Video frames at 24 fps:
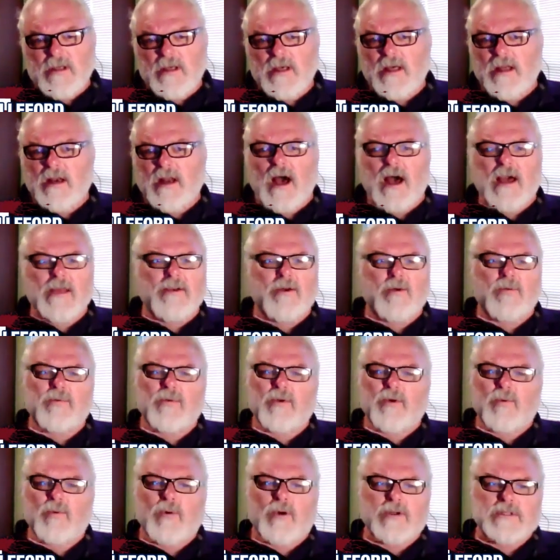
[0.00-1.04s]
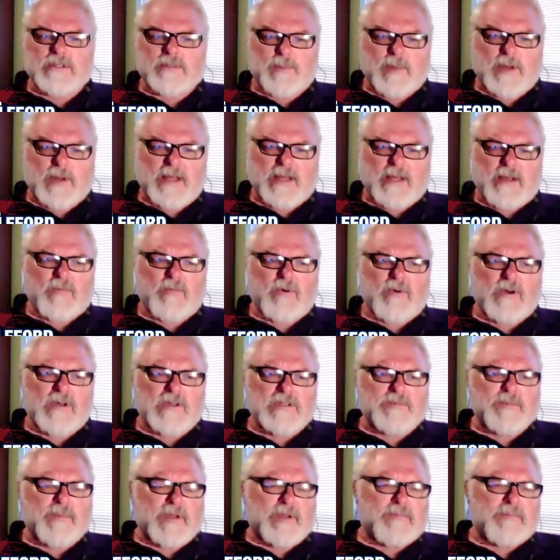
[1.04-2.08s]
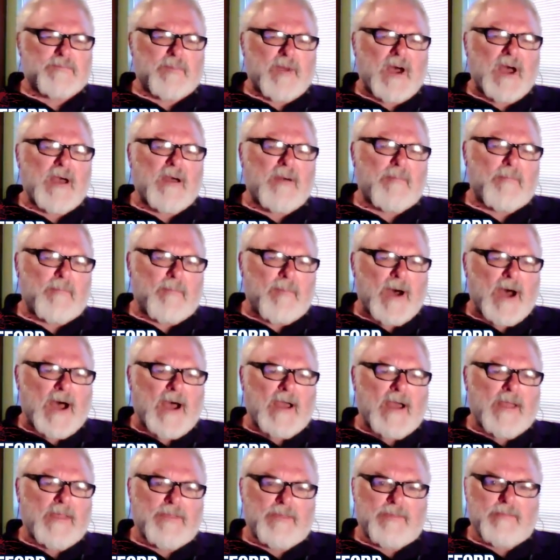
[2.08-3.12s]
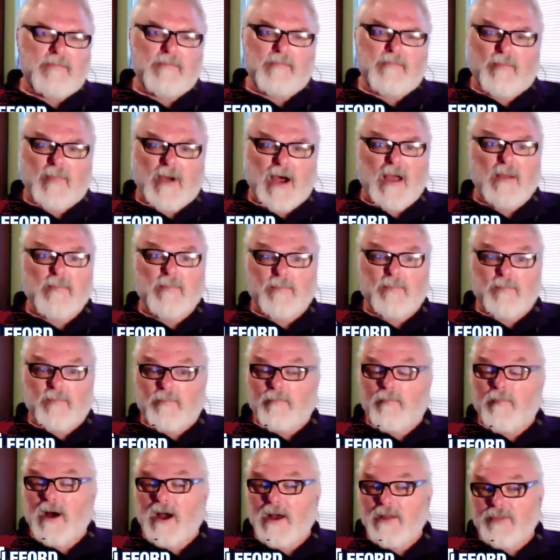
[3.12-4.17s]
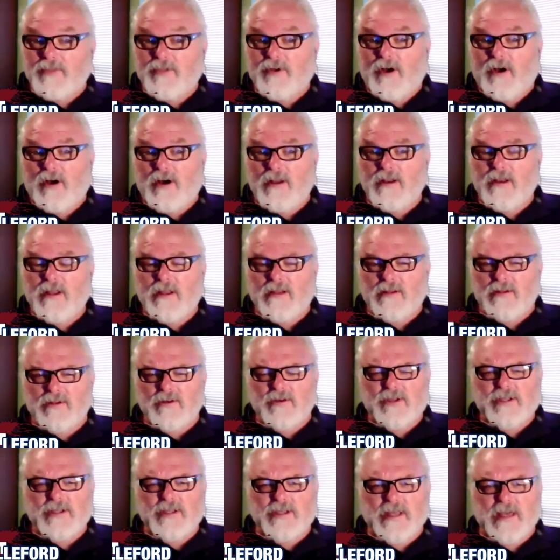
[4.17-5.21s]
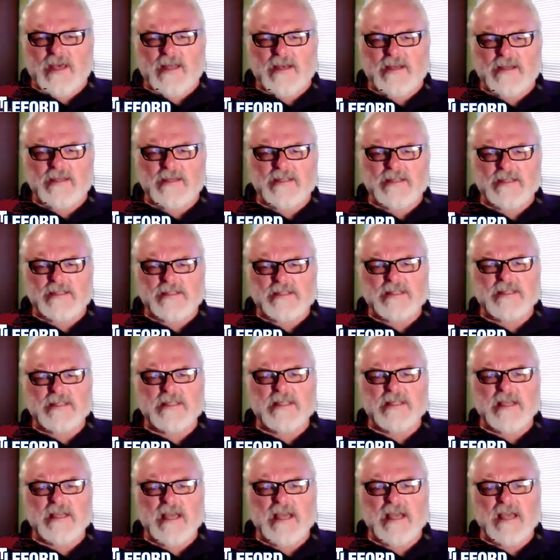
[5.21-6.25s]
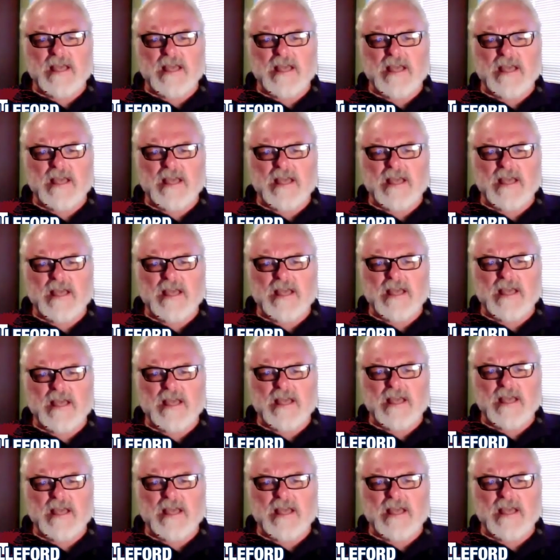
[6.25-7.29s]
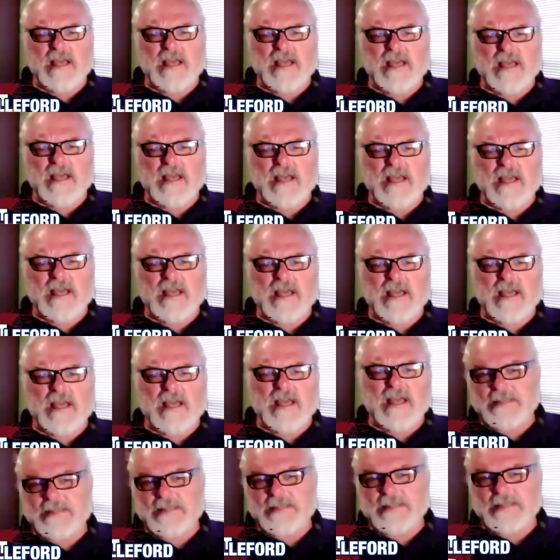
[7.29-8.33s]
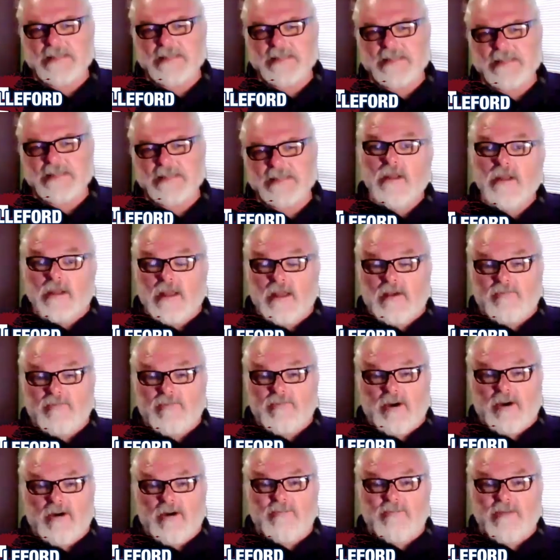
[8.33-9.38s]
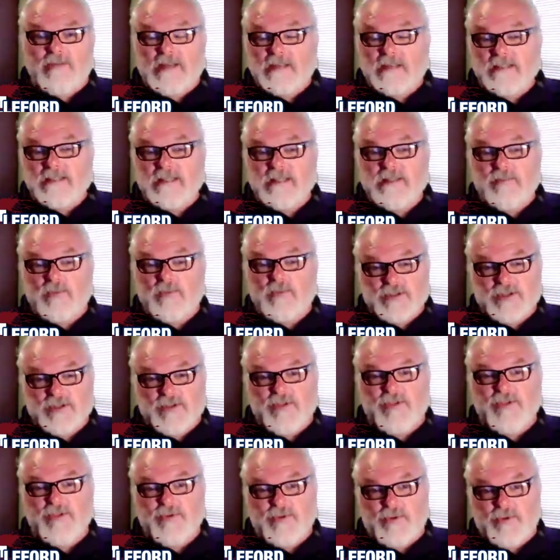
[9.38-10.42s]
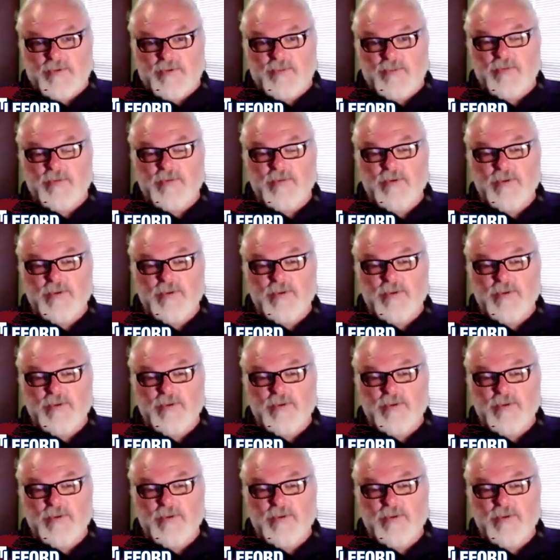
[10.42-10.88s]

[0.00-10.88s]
And I don't know what his plan was, but my thought in looking at it is he had a black tactical helmet and a Kevlar vest. He wasn't through.